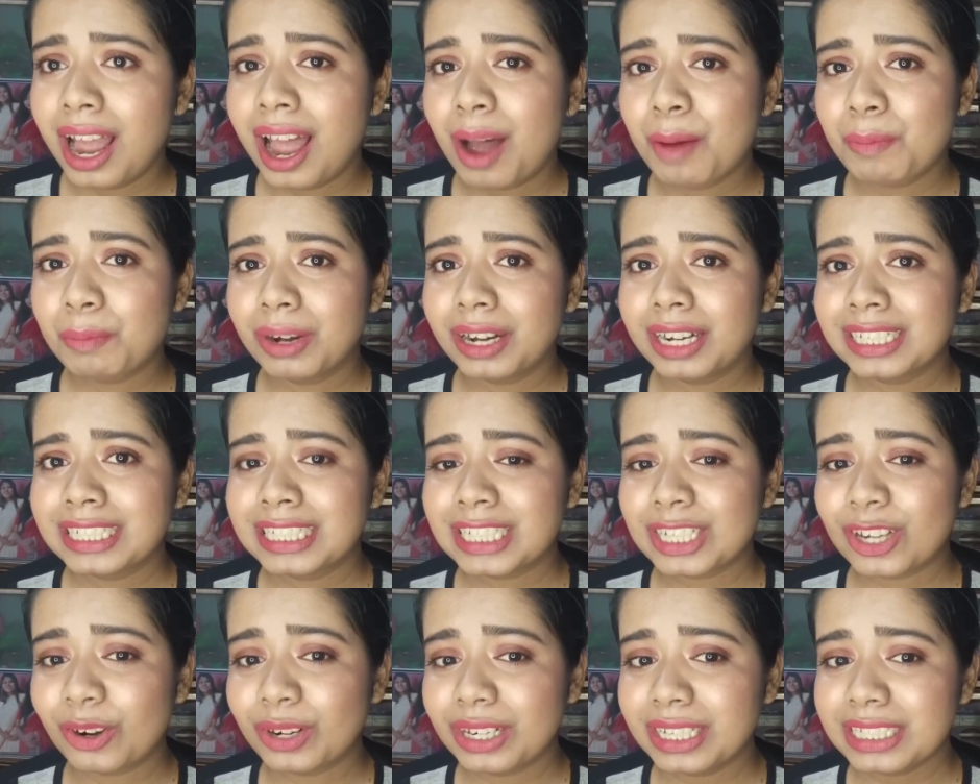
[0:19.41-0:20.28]
But
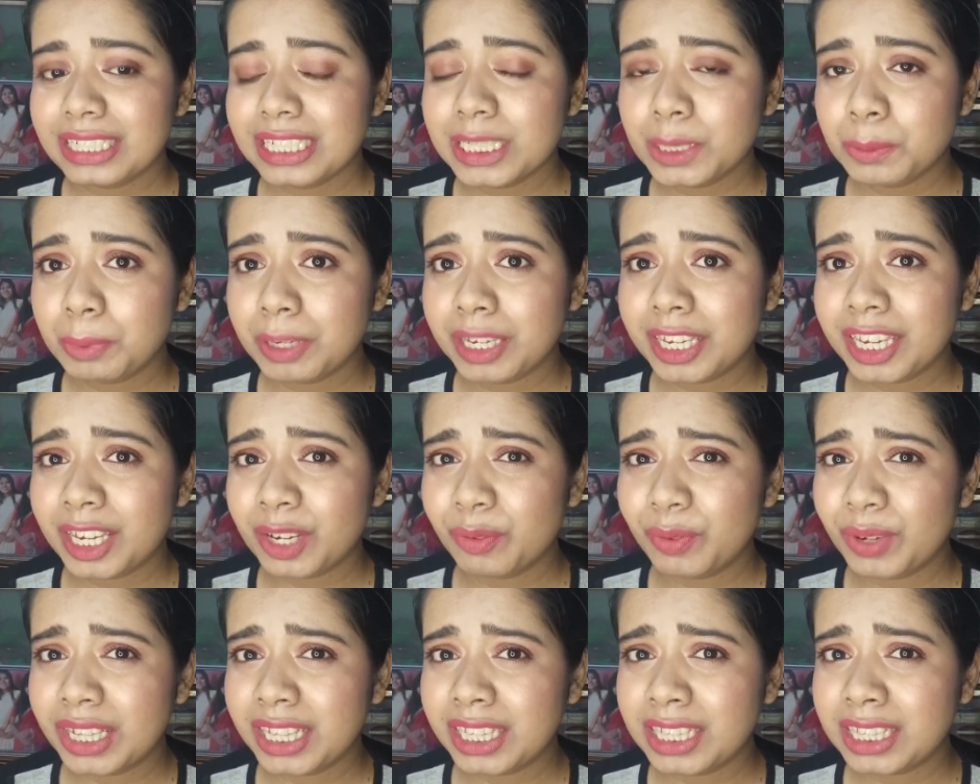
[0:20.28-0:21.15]
honestly speaking,
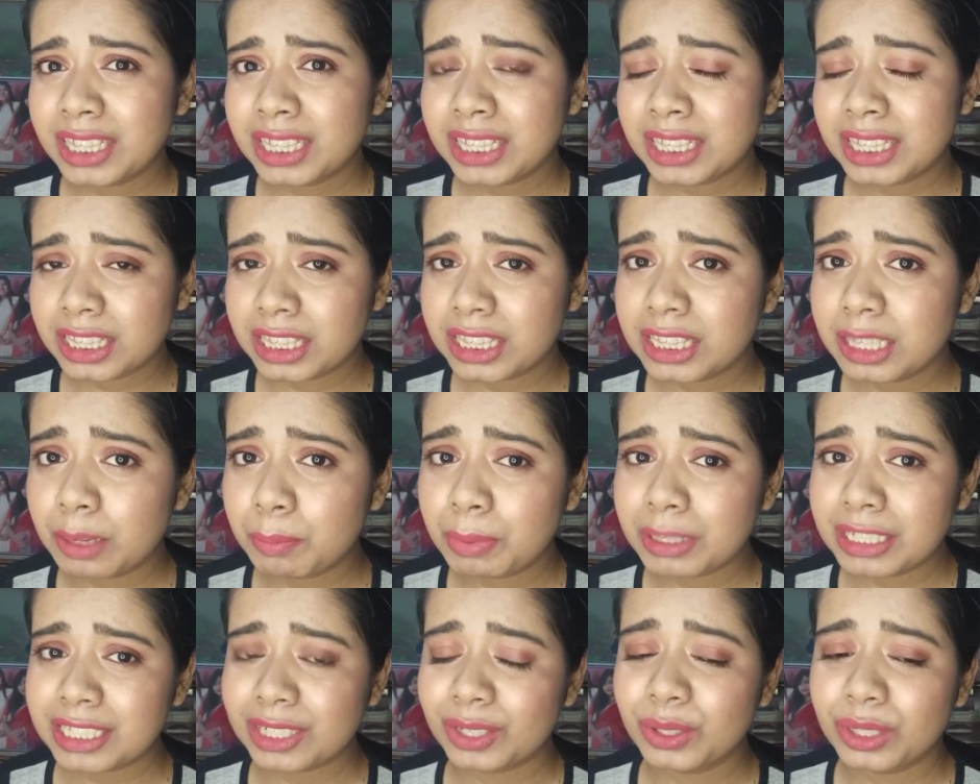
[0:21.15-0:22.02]
with the
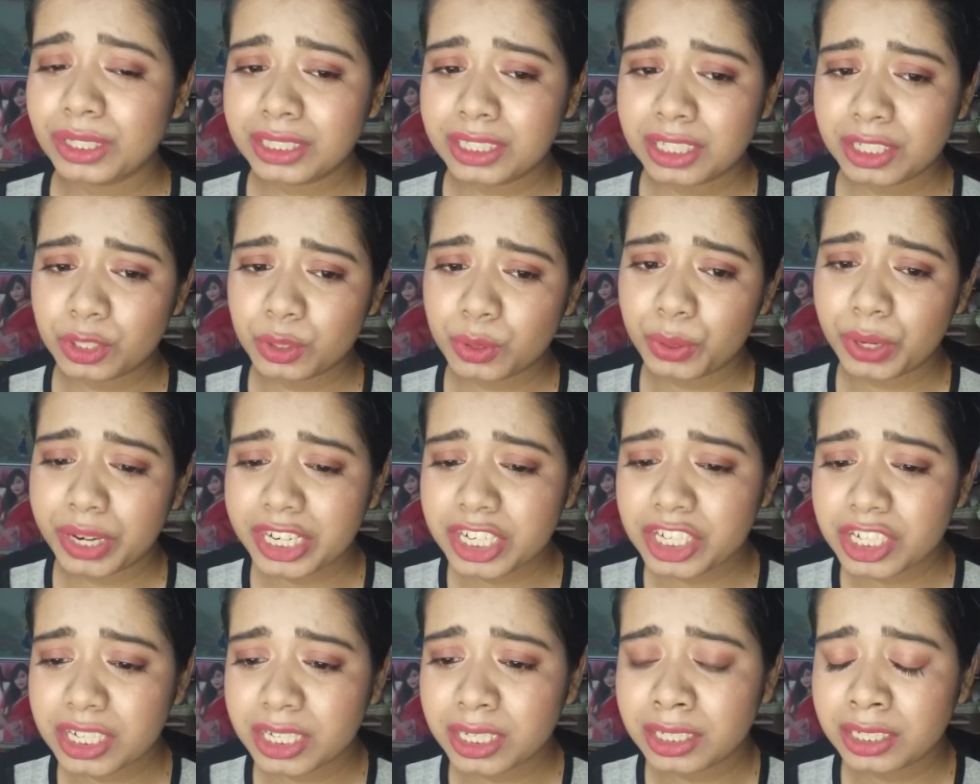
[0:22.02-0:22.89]
particular
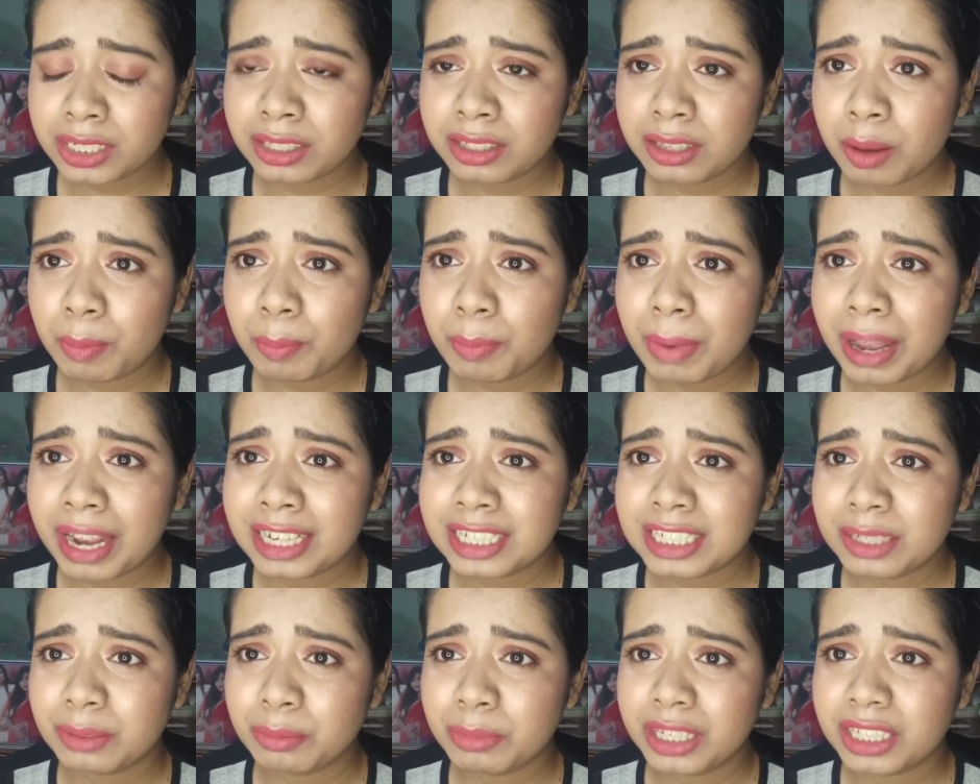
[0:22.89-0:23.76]
situation, the
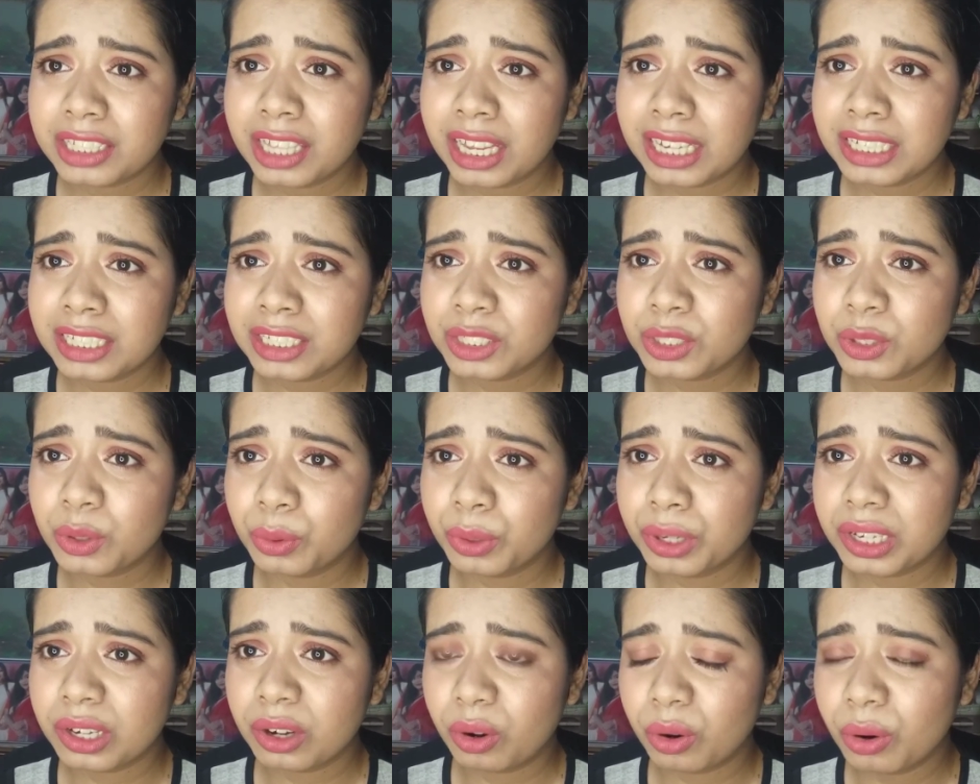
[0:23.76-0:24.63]
pandemic that is
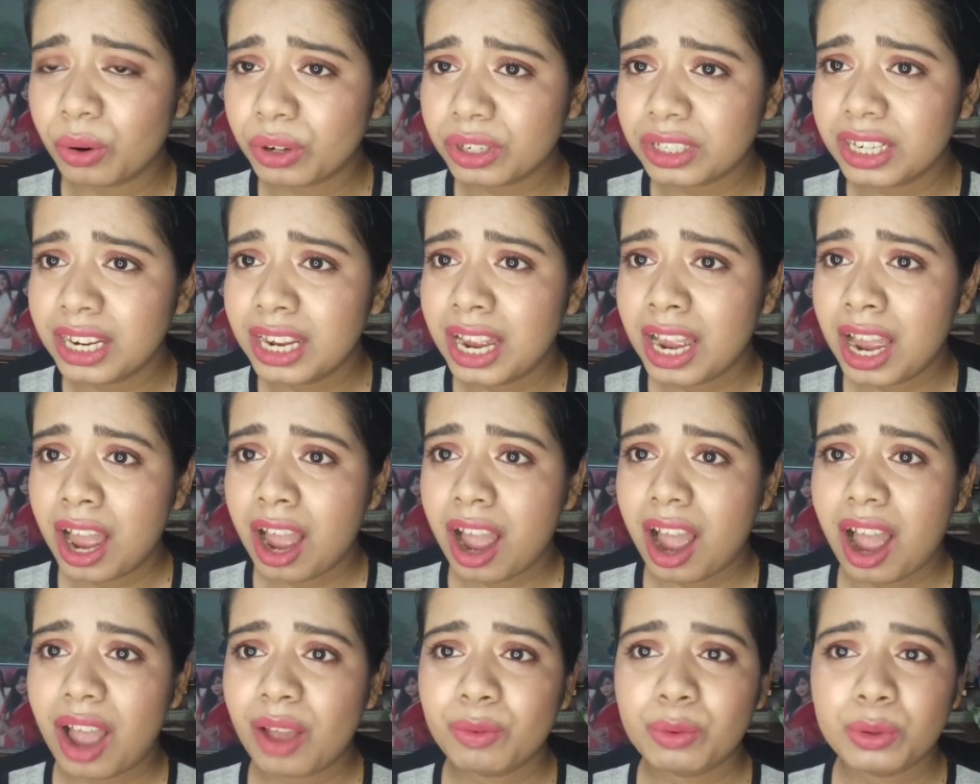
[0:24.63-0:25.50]
going on,
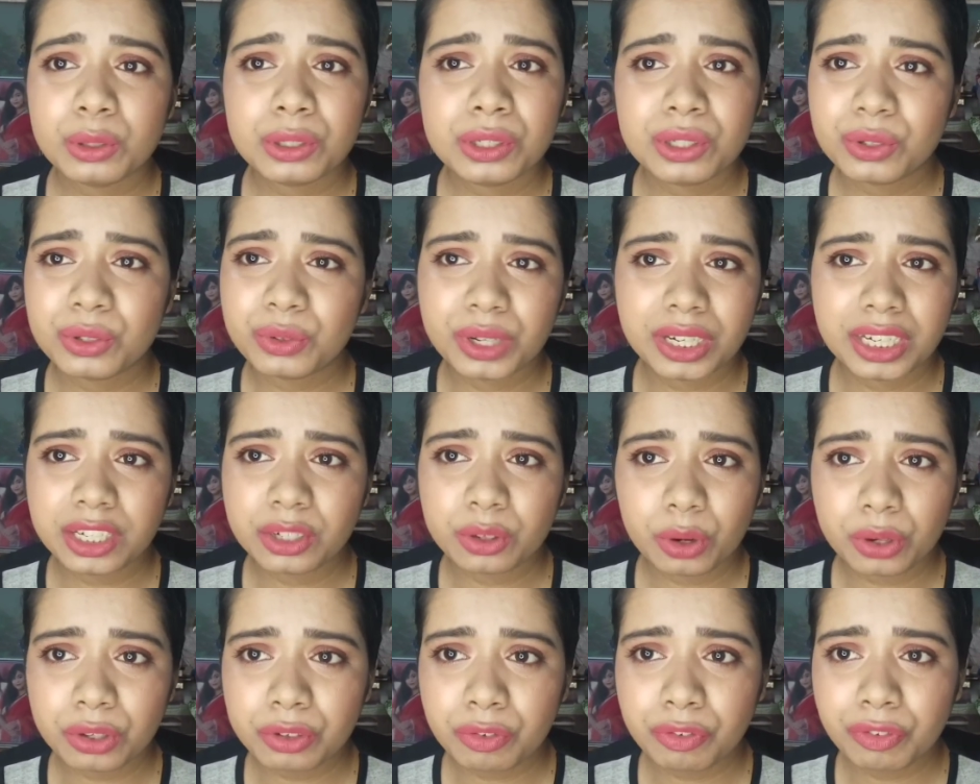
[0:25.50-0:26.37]
I was really
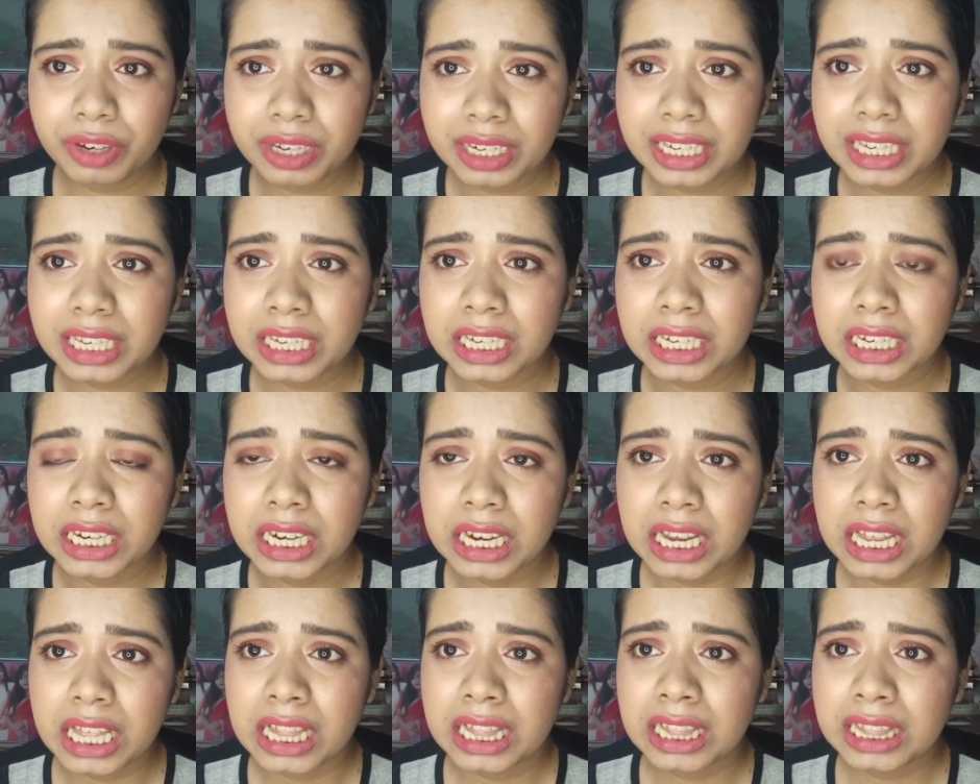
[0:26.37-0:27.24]
not feeling
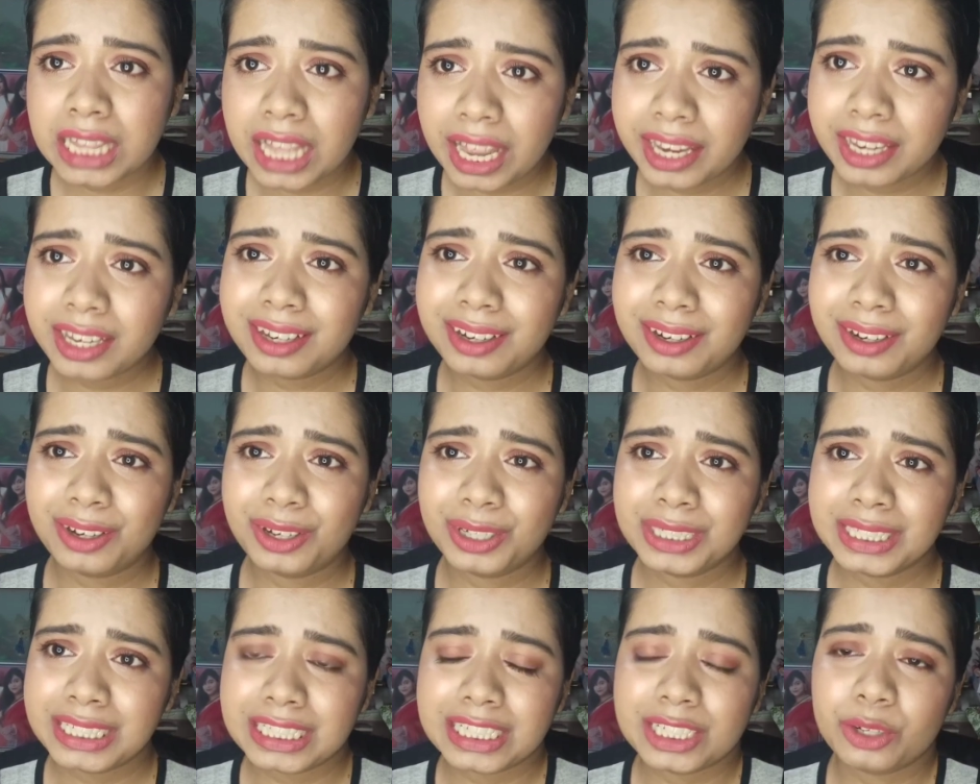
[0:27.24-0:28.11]
like
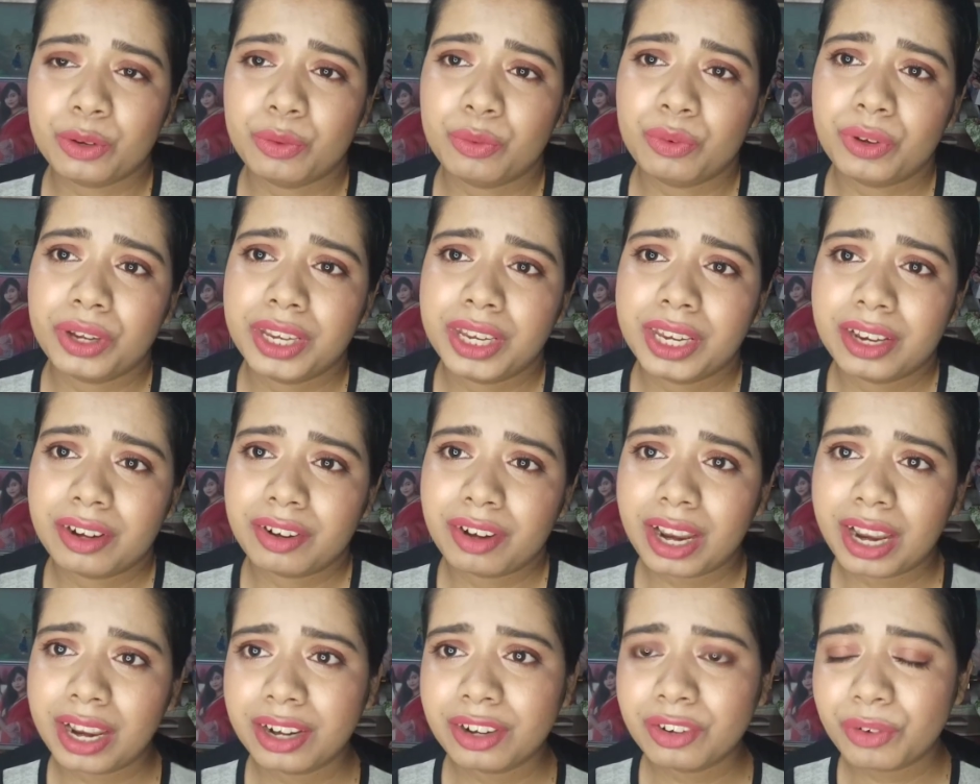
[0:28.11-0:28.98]
sitting over here
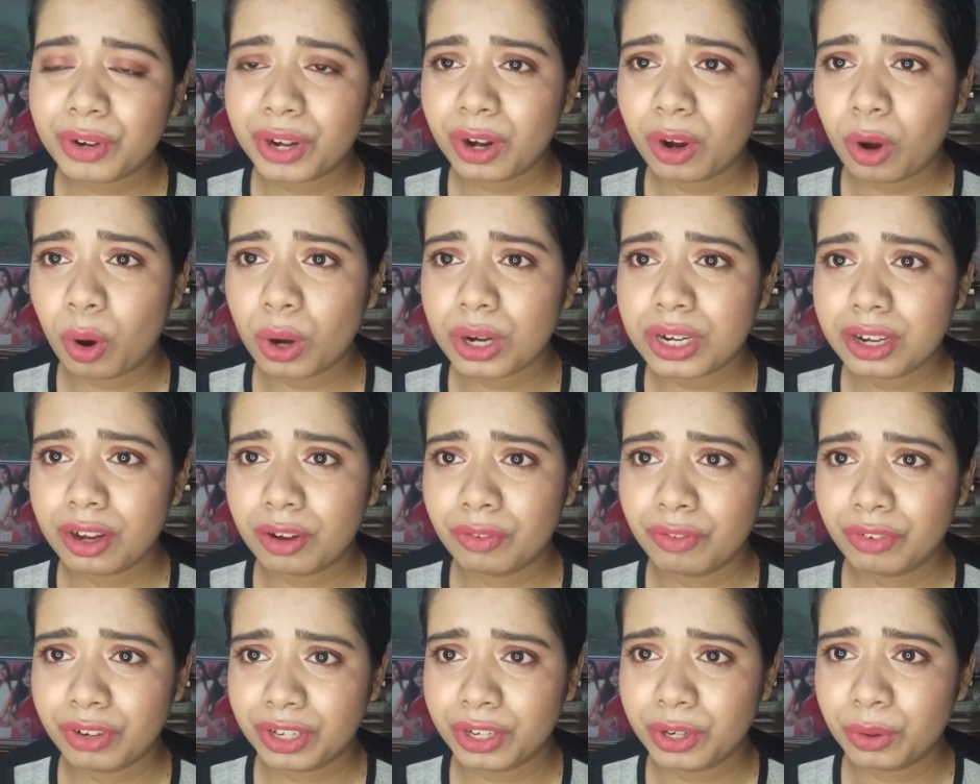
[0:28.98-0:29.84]
and record a
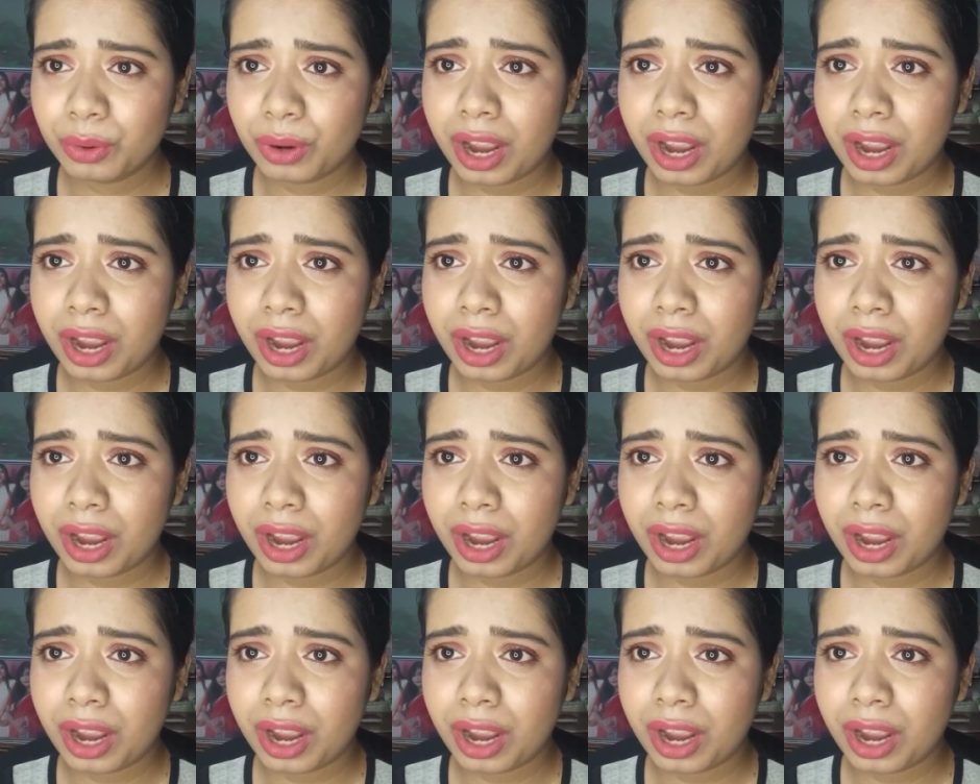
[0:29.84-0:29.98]
video.